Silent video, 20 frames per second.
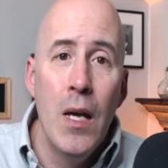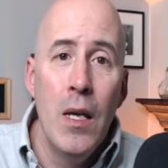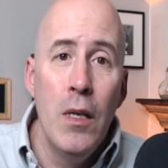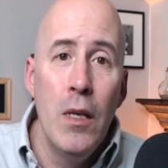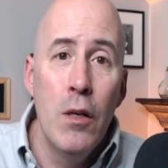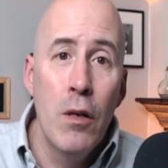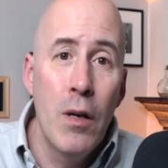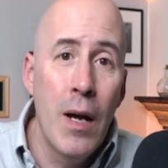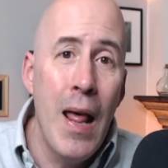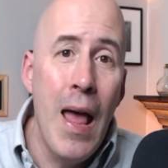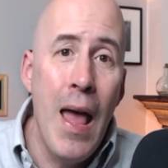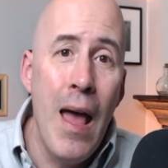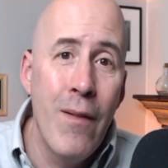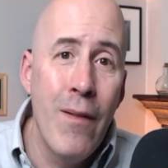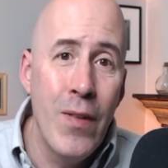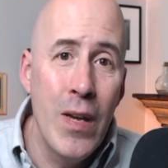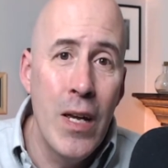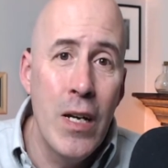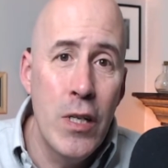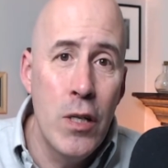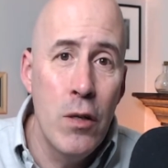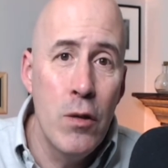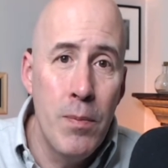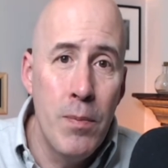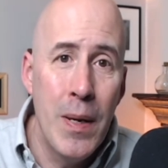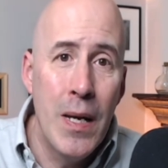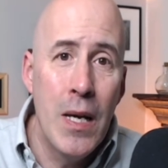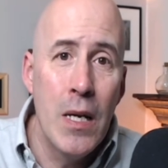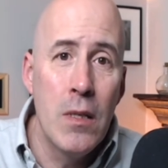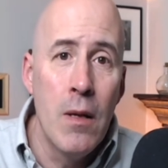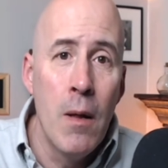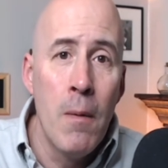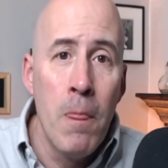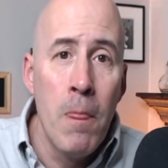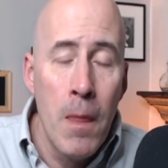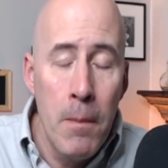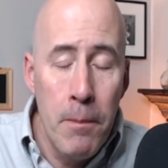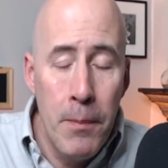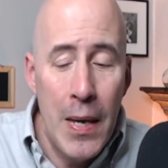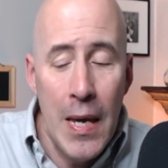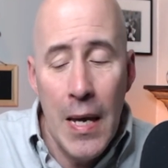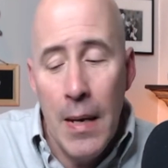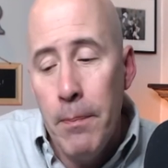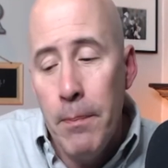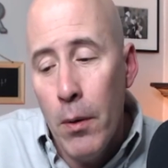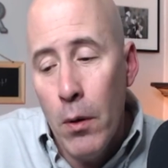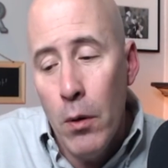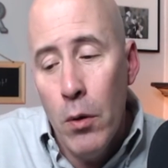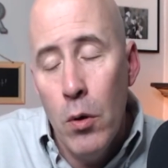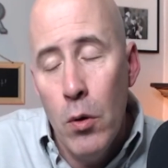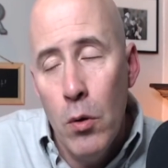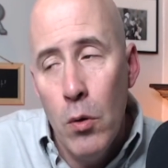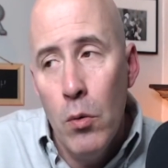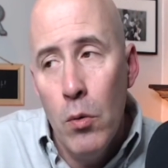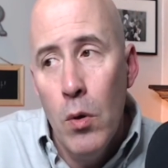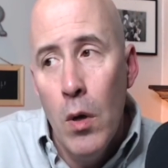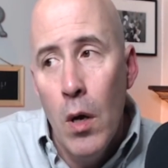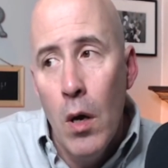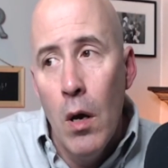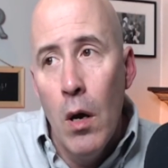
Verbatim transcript: you're going to have issues because people who